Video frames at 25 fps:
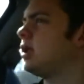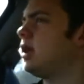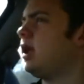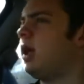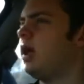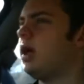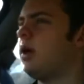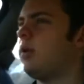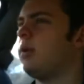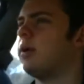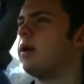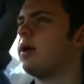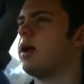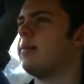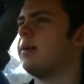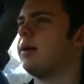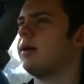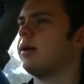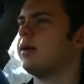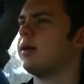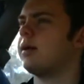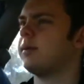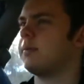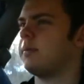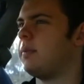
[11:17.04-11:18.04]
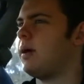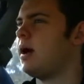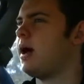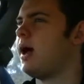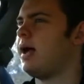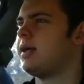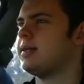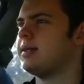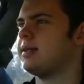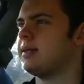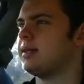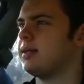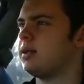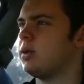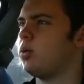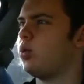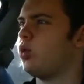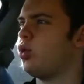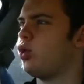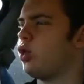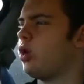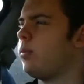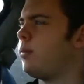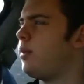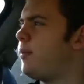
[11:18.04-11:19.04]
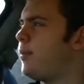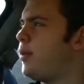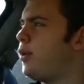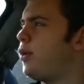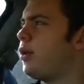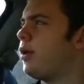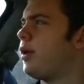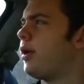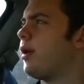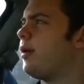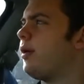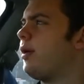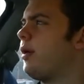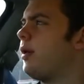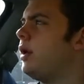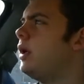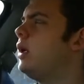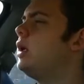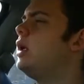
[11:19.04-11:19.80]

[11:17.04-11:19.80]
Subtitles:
You know, we're coming past the war memorial.